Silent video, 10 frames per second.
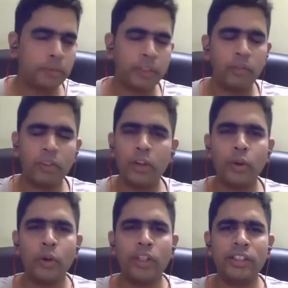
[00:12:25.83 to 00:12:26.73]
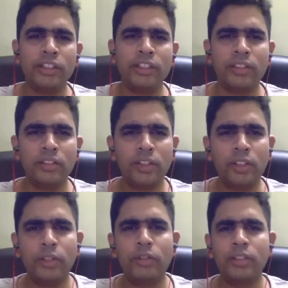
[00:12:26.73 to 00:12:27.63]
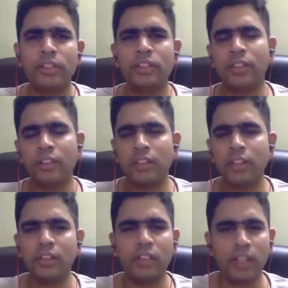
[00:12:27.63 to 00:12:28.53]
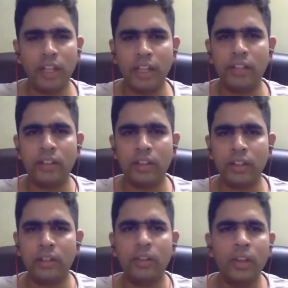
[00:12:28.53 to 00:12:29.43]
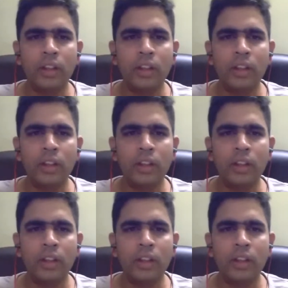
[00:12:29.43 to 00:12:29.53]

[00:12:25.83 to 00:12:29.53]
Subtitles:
several colleges and several universities are even giving AI degree now.